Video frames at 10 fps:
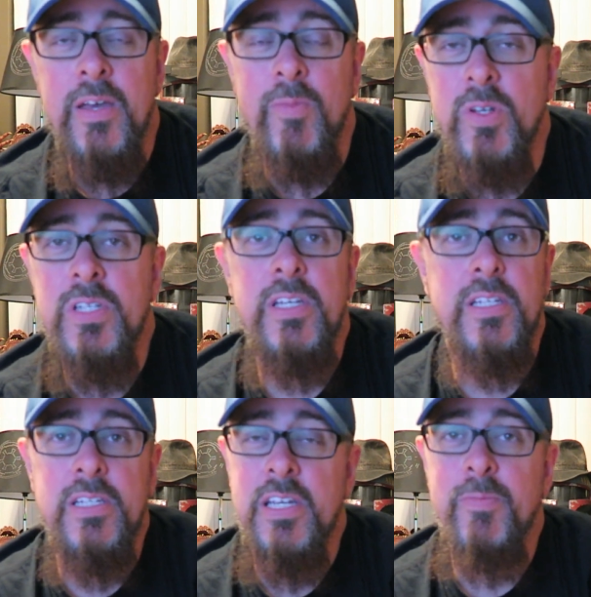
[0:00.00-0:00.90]
Mostly
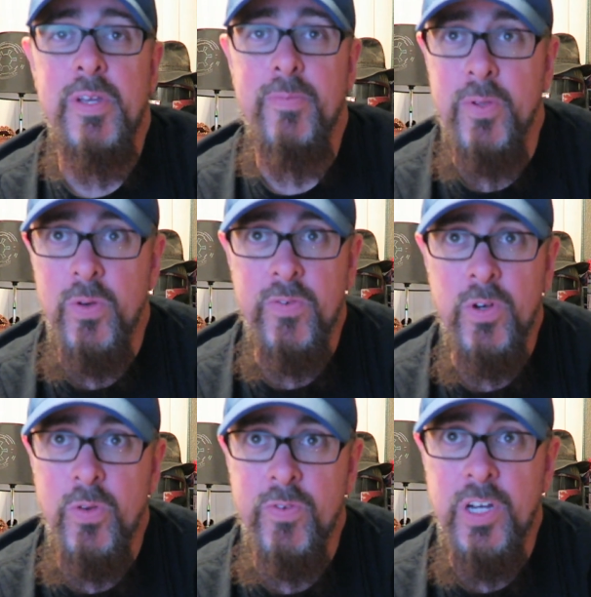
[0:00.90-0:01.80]
the same people over
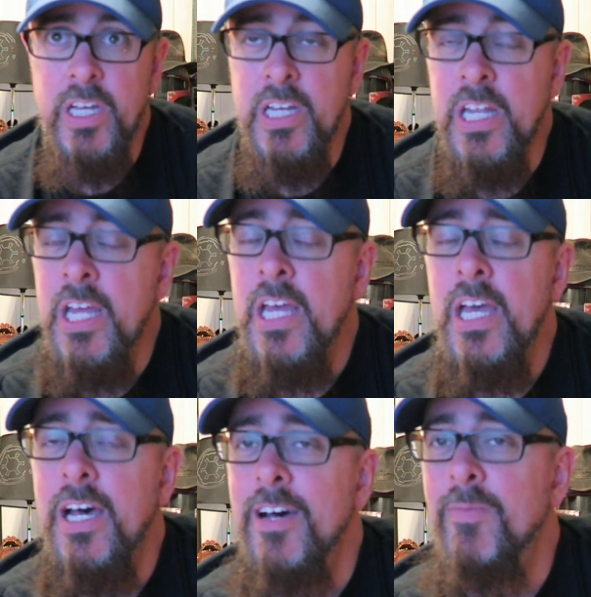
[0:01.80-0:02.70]
and over again.
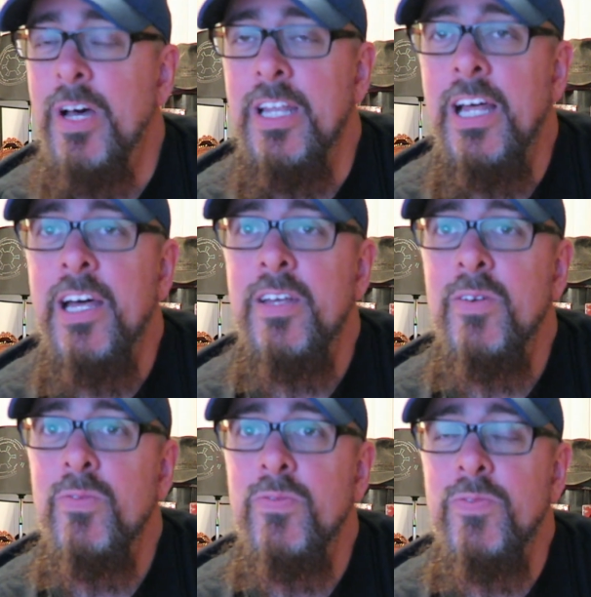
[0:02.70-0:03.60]
A lot
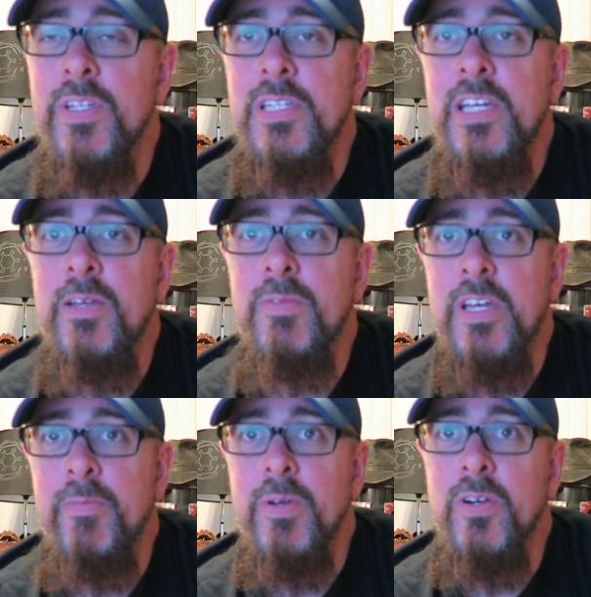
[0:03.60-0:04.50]
of the same
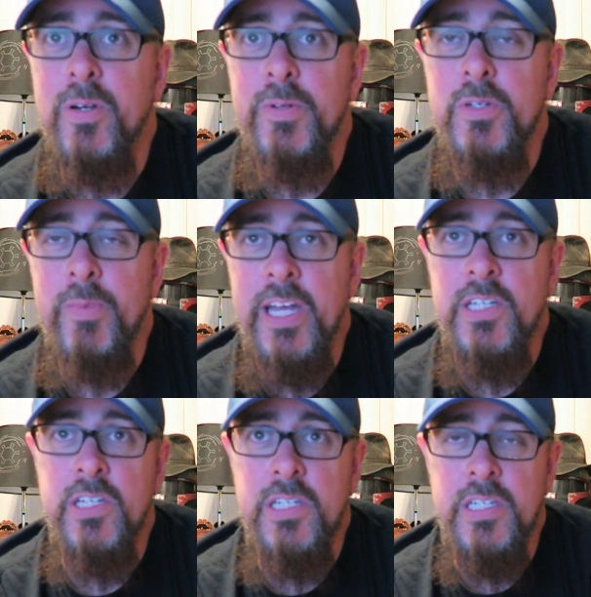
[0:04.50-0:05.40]
type of garbage
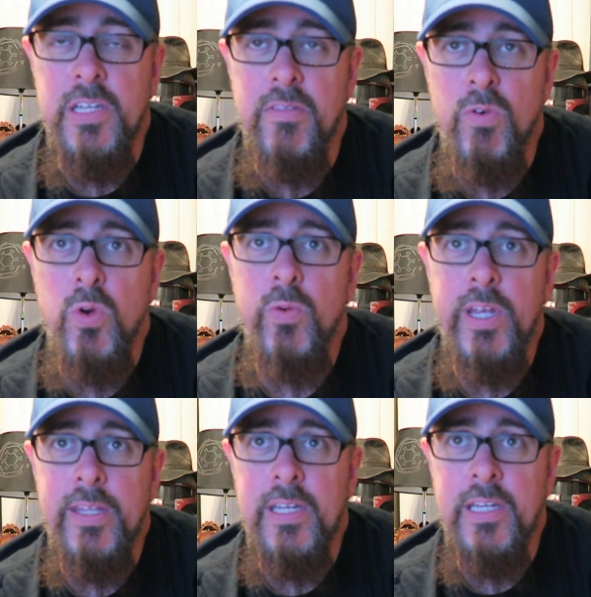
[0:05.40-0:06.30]
matches and
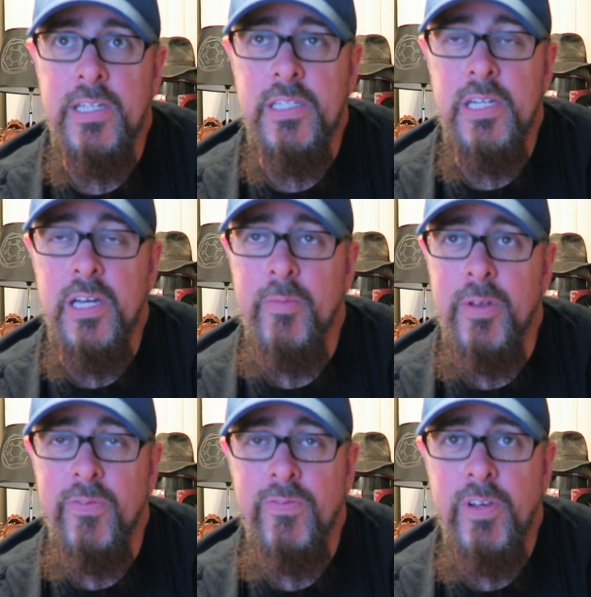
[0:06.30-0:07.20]
throwaway things
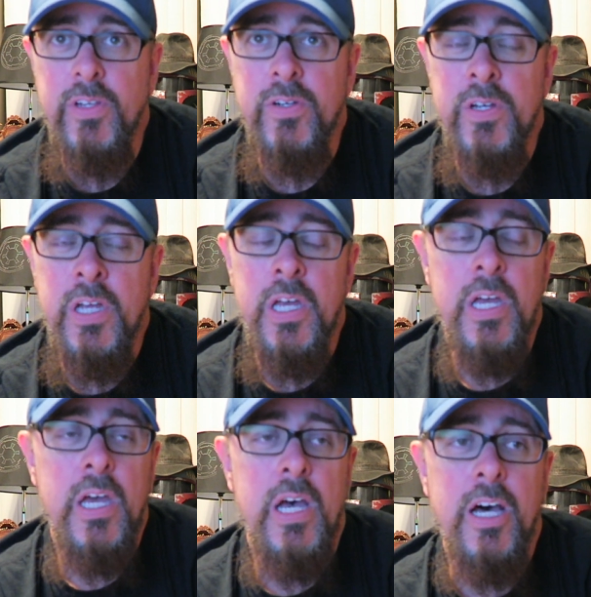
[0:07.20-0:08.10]
and filler,
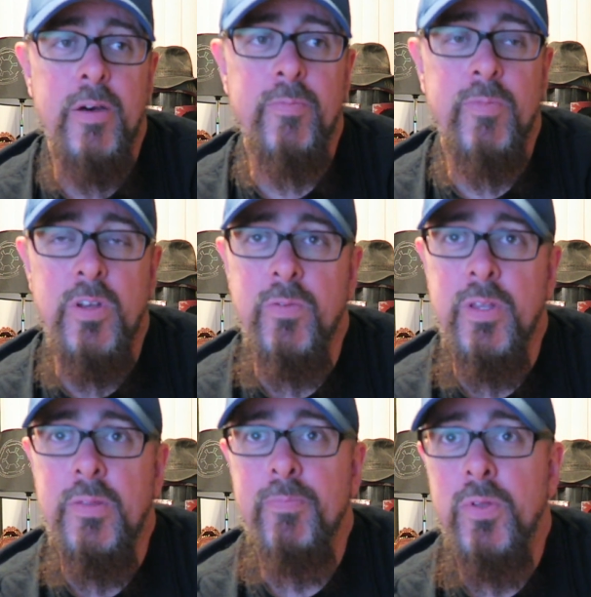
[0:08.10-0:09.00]
you know,
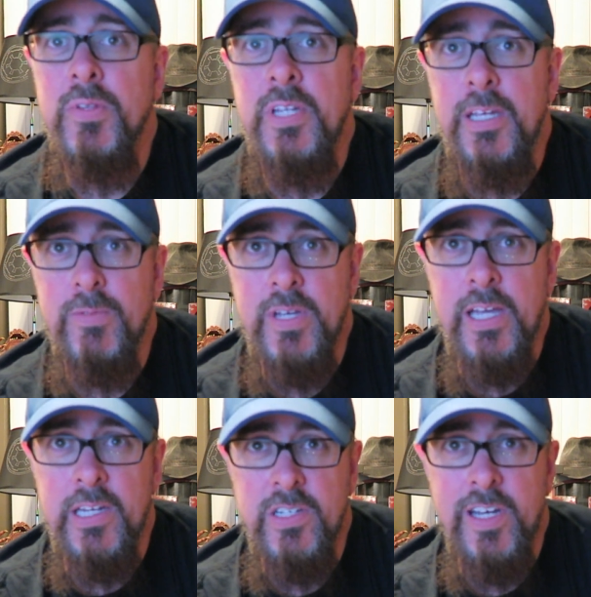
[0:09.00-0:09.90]
with both teams
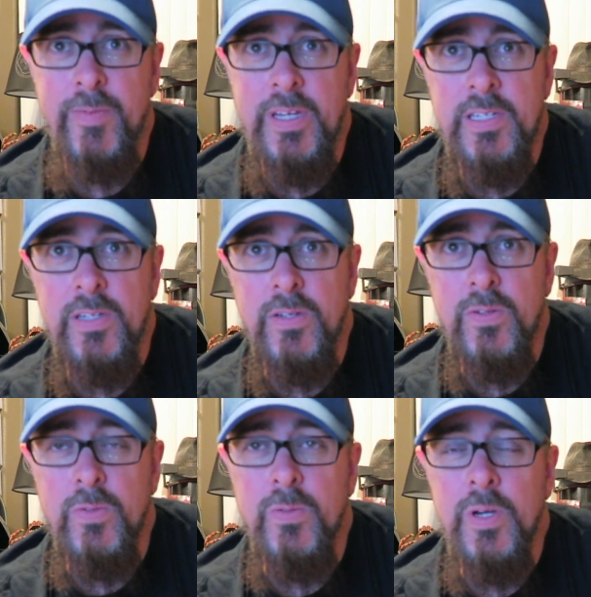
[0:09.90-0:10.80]
kind of jobbing
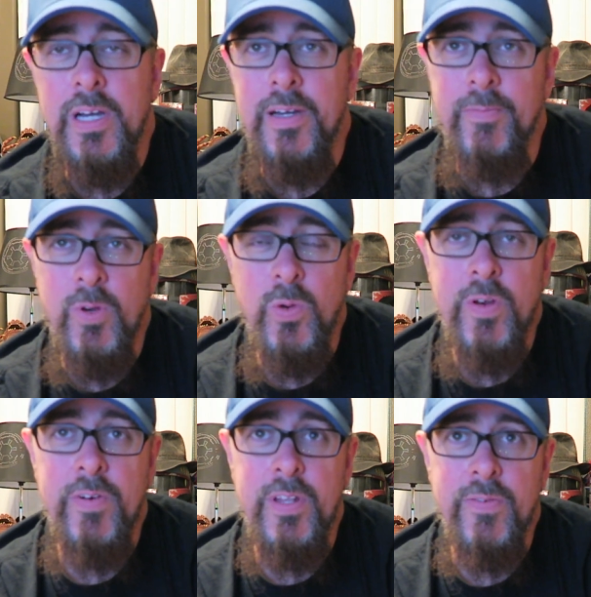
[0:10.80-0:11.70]
to
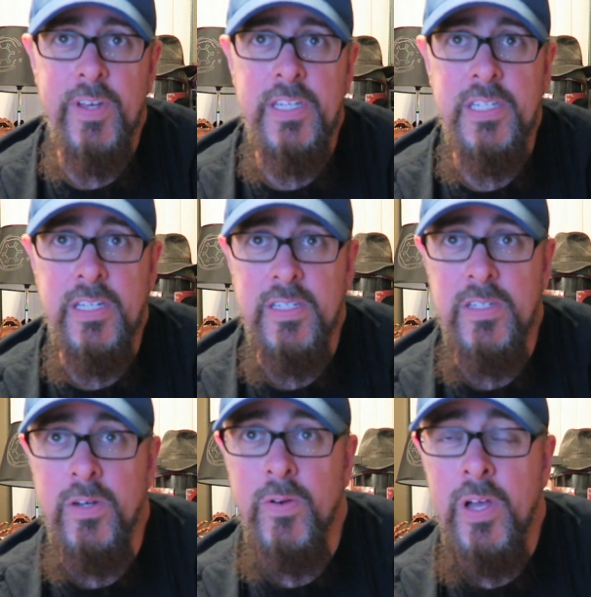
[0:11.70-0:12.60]
whoever they're facing.
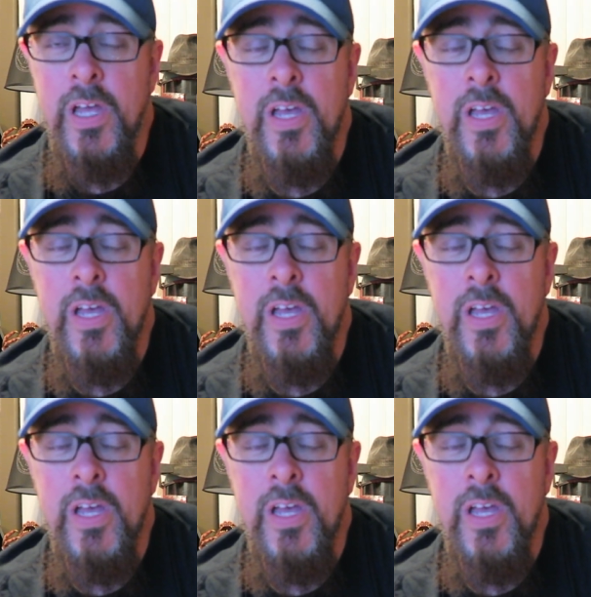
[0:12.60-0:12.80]
So